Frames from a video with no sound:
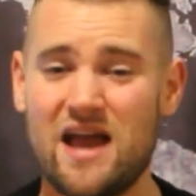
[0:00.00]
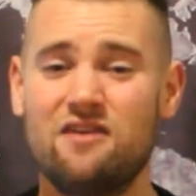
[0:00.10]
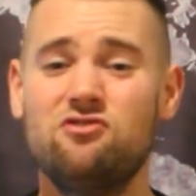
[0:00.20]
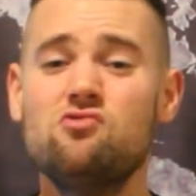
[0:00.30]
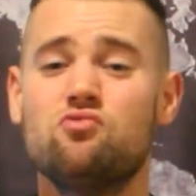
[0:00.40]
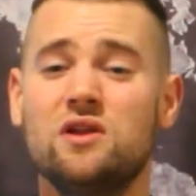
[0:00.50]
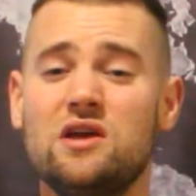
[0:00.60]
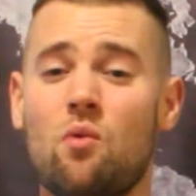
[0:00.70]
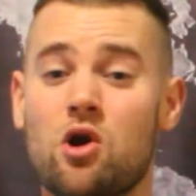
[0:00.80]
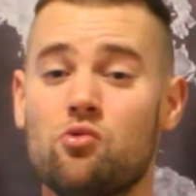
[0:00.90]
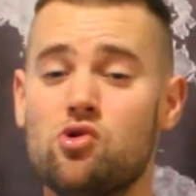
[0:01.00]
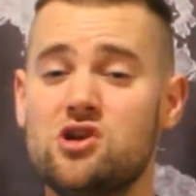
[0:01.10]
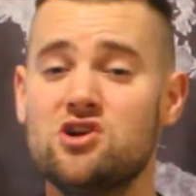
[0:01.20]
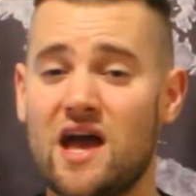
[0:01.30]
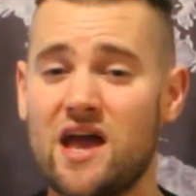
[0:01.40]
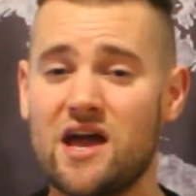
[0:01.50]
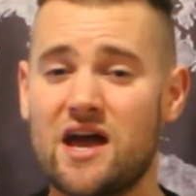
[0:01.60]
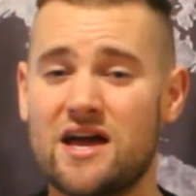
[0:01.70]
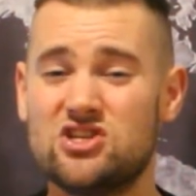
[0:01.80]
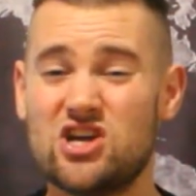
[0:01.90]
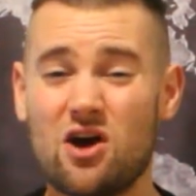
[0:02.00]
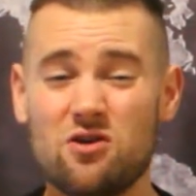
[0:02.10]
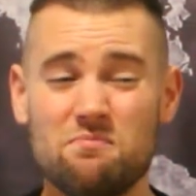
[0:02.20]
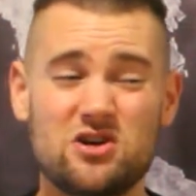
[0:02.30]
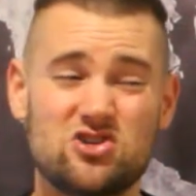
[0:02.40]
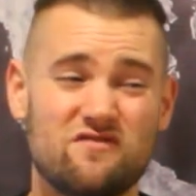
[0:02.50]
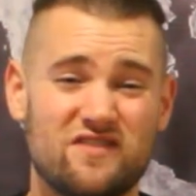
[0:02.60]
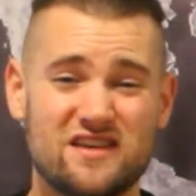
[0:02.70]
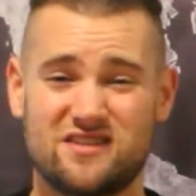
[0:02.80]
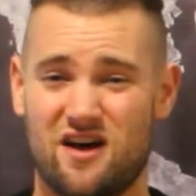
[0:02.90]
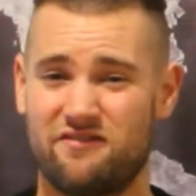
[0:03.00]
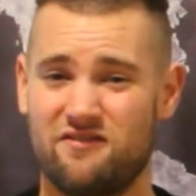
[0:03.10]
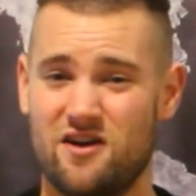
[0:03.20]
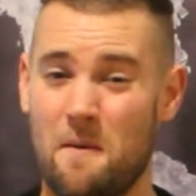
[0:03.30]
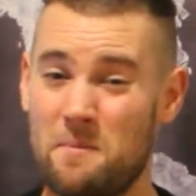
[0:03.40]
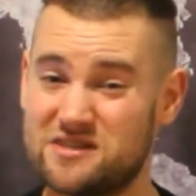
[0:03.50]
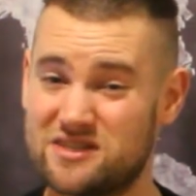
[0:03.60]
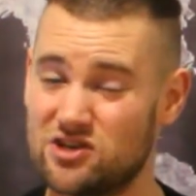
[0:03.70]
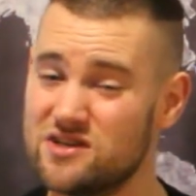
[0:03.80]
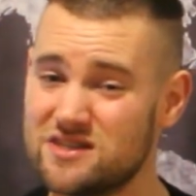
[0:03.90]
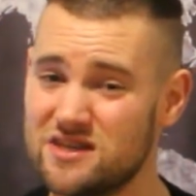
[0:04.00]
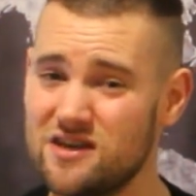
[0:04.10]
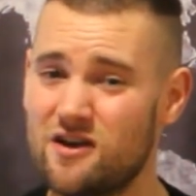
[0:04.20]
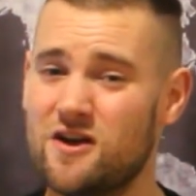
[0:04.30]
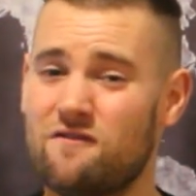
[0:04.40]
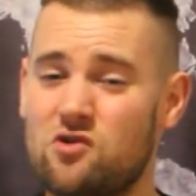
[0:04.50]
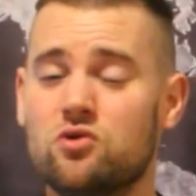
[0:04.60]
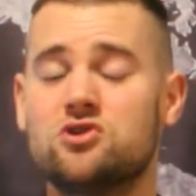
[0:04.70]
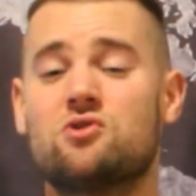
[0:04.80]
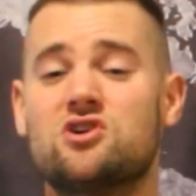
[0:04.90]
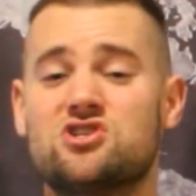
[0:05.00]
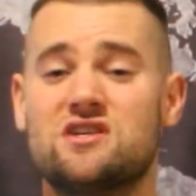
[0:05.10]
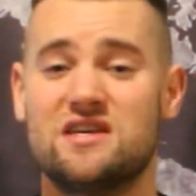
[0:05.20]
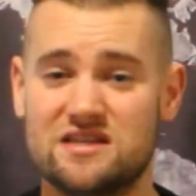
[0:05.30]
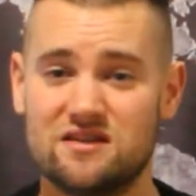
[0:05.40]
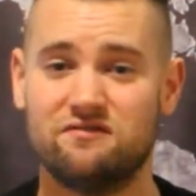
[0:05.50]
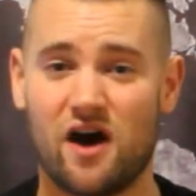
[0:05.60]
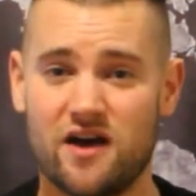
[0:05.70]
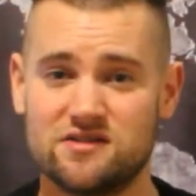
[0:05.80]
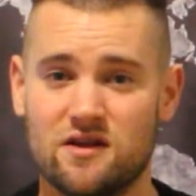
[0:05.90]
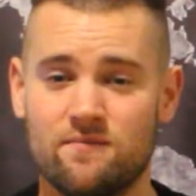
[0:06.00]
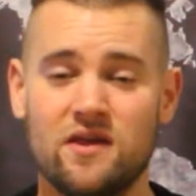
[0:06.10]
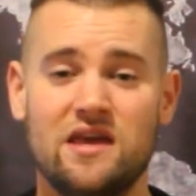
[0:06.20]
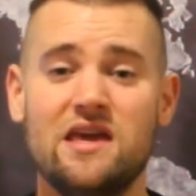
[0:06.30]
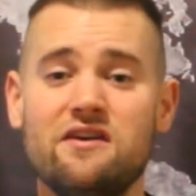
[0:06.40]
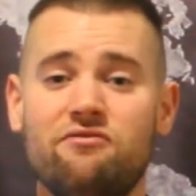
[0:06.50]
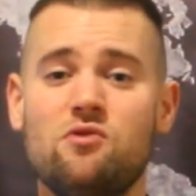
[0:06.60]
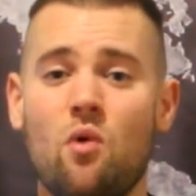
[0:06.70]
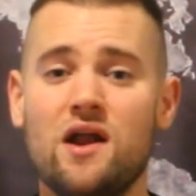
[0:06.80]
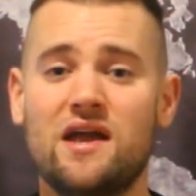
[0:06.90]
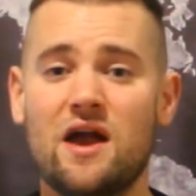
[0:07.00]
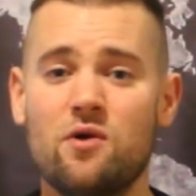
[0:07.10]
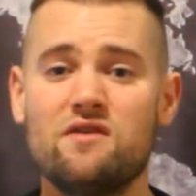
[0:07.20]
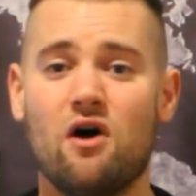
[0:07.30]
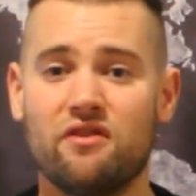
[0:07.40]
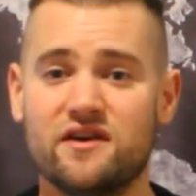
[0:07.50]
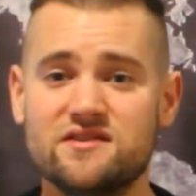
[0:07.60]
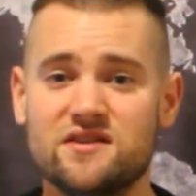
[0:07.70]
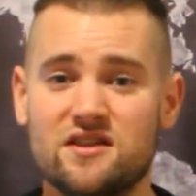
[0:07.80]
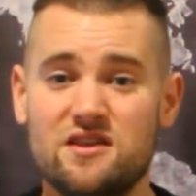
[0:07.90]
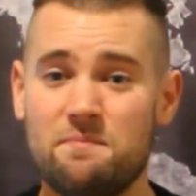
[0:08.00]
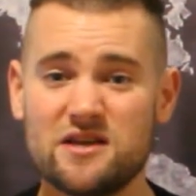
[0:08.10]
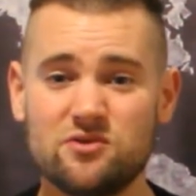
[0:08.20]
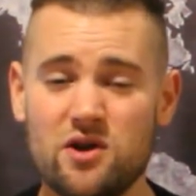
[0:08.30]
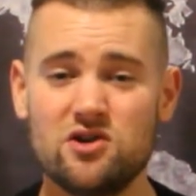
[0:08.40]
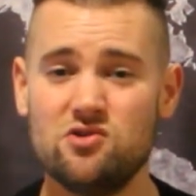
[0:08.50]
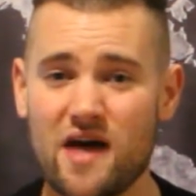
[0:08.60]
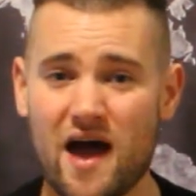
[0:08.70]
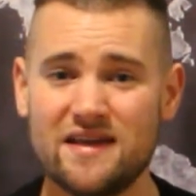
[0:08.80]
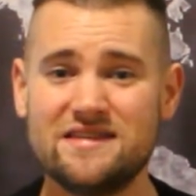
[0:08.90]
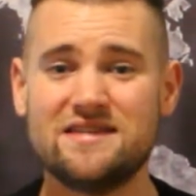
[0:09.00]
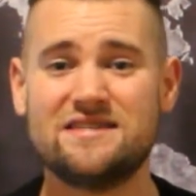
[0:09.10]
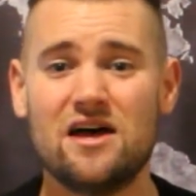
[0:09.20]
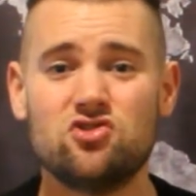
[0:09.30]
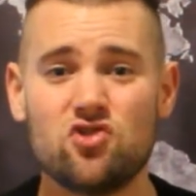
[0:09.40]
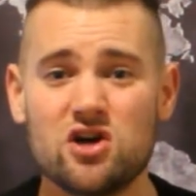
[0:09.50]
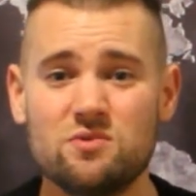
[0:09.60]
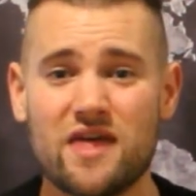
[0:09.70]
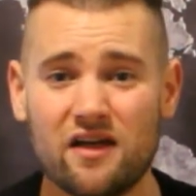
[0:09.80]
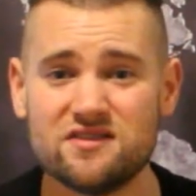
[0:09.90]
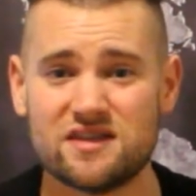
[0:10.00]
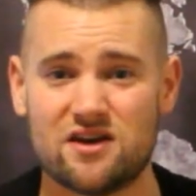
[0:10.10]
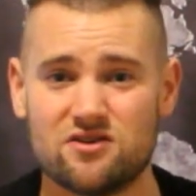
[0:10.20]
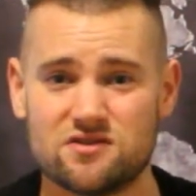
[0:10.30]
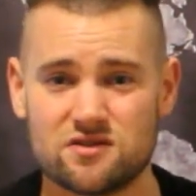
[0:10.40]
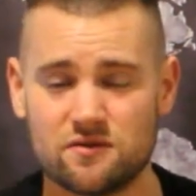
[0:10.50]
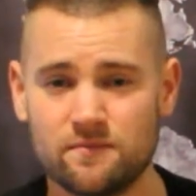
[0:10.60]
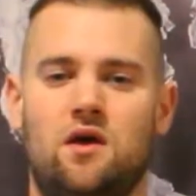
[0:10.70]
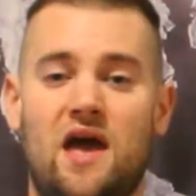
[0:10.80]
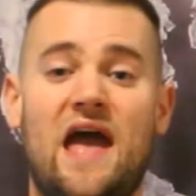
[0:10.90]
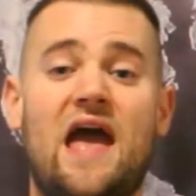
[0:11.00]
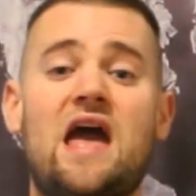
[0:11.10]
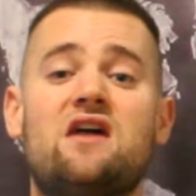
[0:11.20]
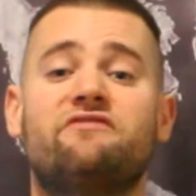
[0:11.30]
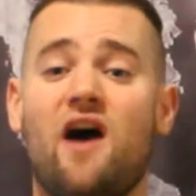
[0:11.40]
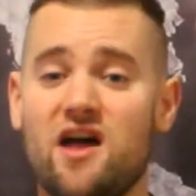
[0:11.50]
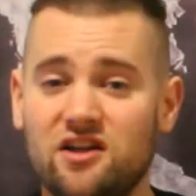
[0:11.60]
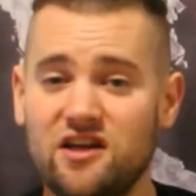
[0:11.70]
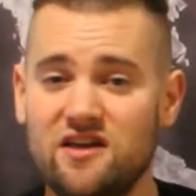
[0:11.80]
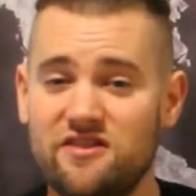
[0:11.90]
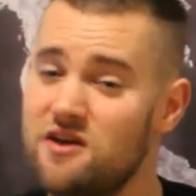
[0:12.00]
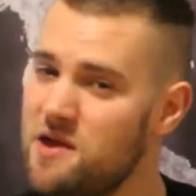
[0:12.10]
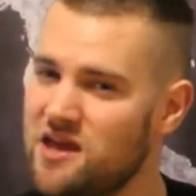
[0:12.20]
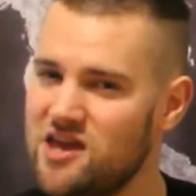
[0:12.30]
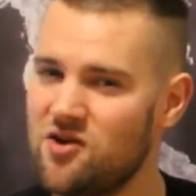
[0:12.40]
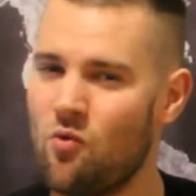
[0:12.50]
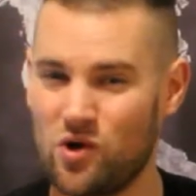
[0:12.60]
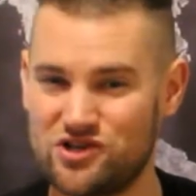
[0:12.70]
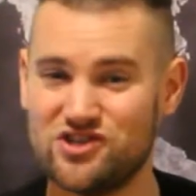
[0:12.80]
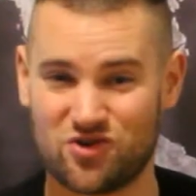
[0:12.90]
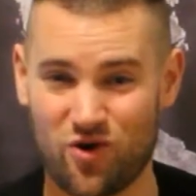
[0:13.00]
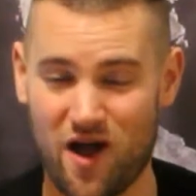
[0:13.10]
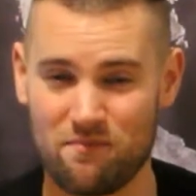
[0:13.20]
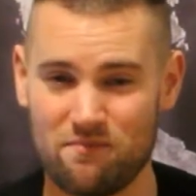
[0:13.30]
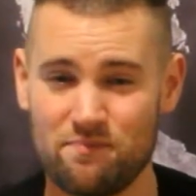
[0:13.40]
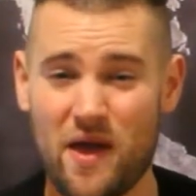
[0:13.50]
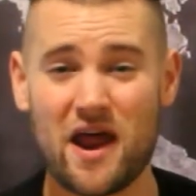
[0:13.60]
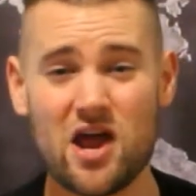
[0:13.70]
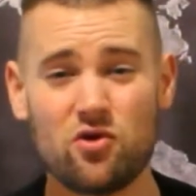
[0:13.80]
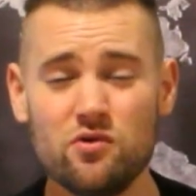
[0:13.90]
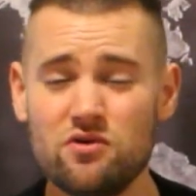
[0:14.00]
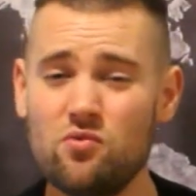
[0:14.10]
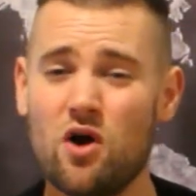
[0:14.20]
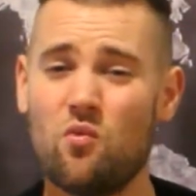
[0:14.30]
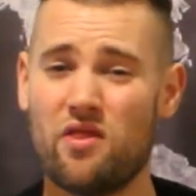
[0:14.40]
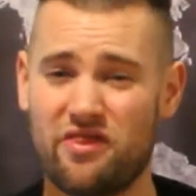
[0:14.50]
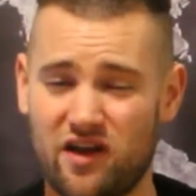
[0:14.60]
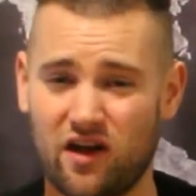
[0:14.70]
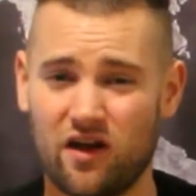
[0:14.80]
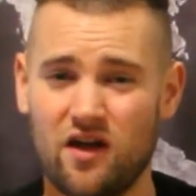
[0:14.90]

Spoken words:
And if you really want to ruin your day, check out a picture of this stuff. But seriously, viewer discretion is advised. If we want to get rid of all this, the best way to do that is to sell drugs with health standards. And finally, the biggie, which is crime. And I agree with you on one thing.